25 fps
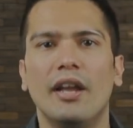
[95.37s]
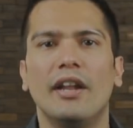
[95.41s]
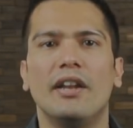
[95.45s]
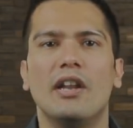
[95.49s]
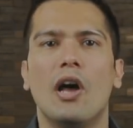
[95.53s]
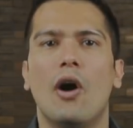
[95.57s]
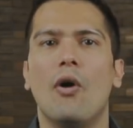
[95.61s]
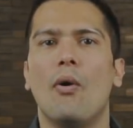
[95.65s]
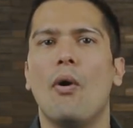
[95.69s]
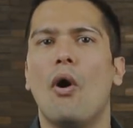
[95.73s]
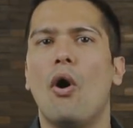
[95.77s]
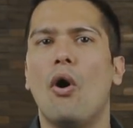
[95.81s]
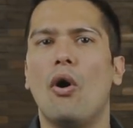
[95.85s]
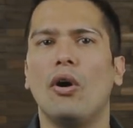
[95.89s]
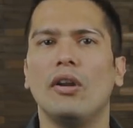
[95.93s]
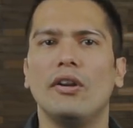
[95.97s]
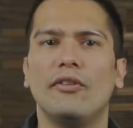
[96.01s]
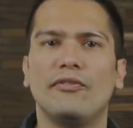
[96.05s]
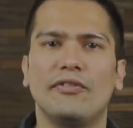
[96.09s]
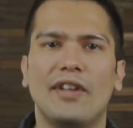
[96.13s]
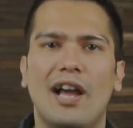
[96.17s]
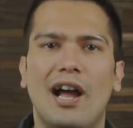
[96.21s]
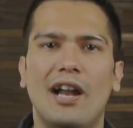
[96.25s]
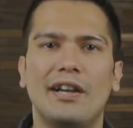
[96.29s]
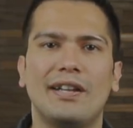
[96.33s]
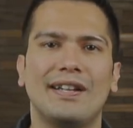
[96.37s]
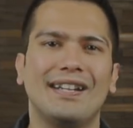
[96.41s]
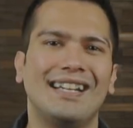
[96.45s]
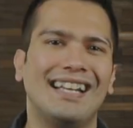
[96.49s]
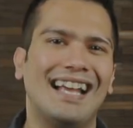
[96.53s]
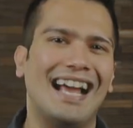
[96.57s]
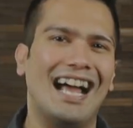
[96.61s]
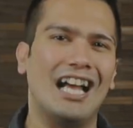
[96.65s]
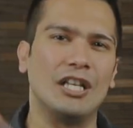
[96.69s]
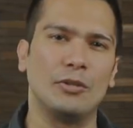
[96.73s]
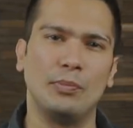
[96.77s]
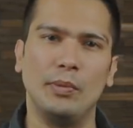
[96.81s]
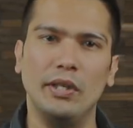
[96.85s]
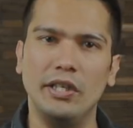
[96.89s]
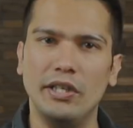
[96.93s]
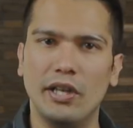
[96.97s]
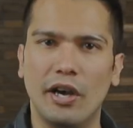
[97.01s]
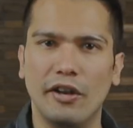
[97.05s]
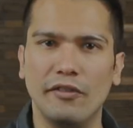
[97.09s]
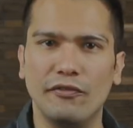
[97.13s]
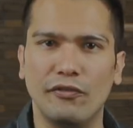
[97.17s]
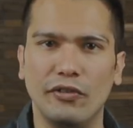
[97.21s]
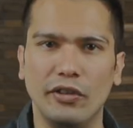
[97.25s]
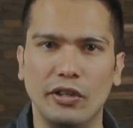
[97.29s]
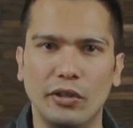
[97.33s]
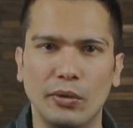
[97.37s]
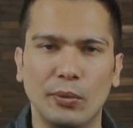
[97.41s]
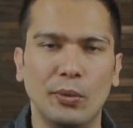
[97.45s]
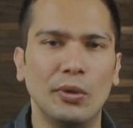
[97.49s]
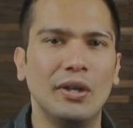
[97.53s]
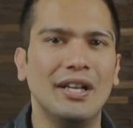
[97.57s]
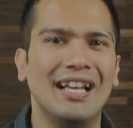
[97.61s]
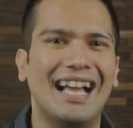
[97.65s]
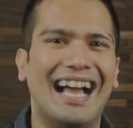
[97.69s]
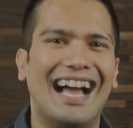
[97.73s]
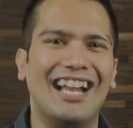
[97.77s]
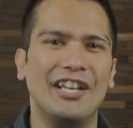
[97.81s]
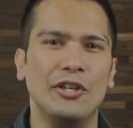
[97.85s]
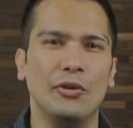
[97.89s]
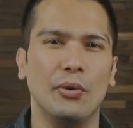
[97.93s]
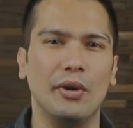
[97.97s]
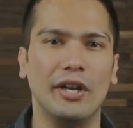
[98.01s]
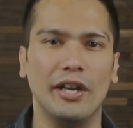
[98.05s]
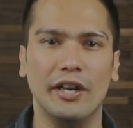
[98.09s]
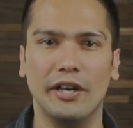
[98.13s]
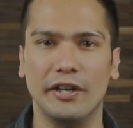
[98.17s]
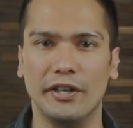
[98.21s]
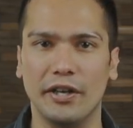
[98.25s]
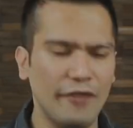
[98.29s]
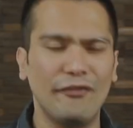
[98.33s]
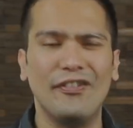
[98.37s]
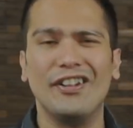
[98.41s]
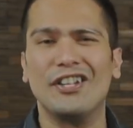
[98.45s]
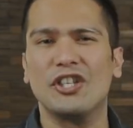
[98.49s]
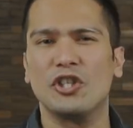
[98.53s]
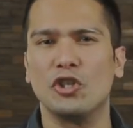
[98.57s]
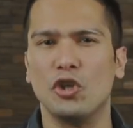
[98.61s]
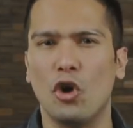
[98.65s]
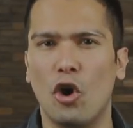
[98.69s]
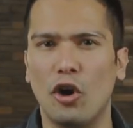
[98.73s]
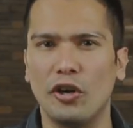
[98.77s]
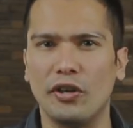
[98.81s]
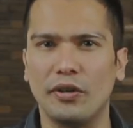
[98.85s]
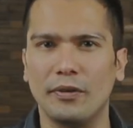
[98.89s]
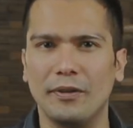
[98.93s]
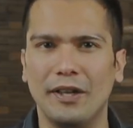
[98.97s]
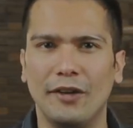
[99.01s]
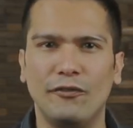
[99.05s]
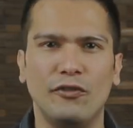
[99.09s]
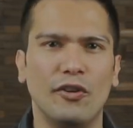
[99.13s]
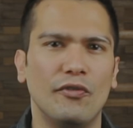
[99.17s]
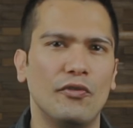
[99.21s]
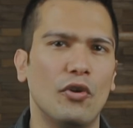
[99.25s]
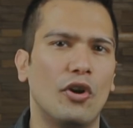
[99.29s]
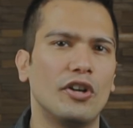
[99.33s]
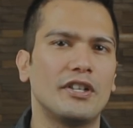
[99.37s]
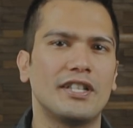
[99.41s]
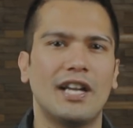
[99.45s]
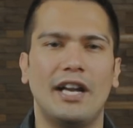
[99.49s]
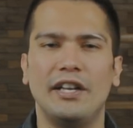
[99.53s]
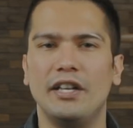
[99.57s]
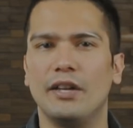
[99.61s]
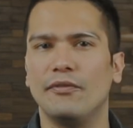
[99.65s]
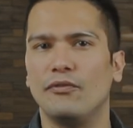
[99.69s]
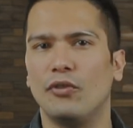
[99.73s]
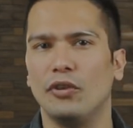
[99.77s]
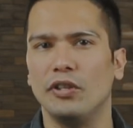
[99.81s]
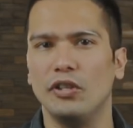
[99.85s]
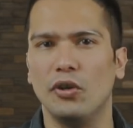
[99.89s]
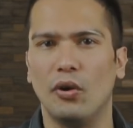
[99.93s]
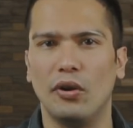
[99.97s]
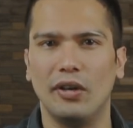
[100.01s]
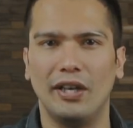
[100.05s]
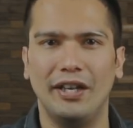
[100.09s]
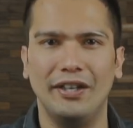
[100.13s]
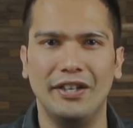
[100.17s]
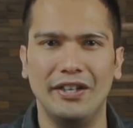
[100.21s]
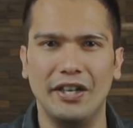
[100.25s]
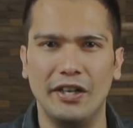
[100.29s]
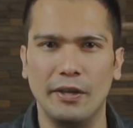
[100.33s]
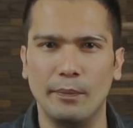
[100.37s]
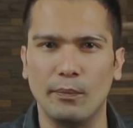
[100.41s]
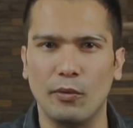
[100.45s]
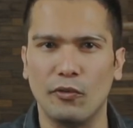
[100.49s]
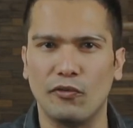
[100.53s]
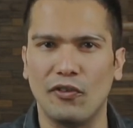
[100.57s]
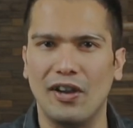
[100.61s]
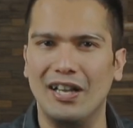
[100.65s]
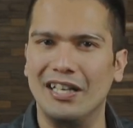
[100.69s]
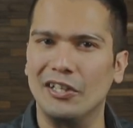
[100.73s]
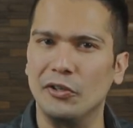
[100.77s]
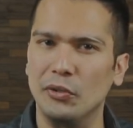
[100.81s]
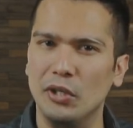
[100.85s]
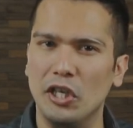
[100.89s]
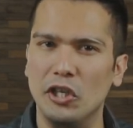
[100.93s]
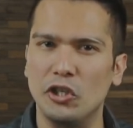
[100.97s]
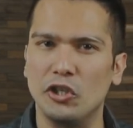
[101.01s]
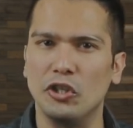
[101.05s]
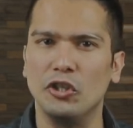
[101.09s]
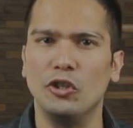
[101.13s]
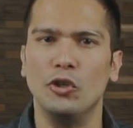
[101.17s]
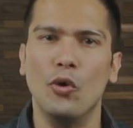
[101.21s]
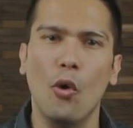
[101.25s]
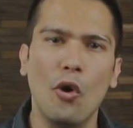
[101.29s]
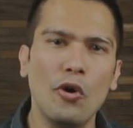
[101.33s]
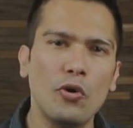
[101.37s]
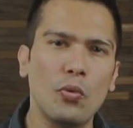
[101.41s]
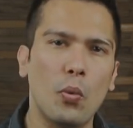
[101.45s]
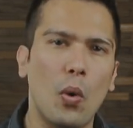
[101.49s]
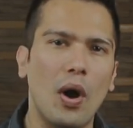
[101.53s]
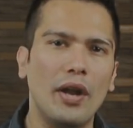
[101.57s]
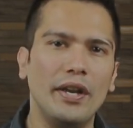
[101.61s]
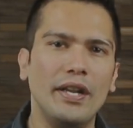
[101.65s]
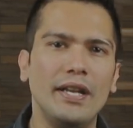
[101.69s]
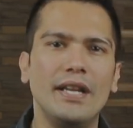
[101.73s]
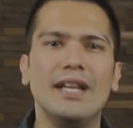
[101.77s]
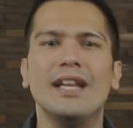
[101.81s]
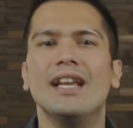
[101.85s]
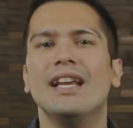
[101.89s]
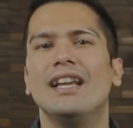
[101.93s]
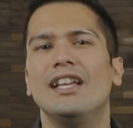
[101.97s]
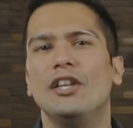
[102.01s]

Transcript: Now, all of that has been done for you and you're here. But if it's not, if you've not signed up for the online dating profile creation, don't worry.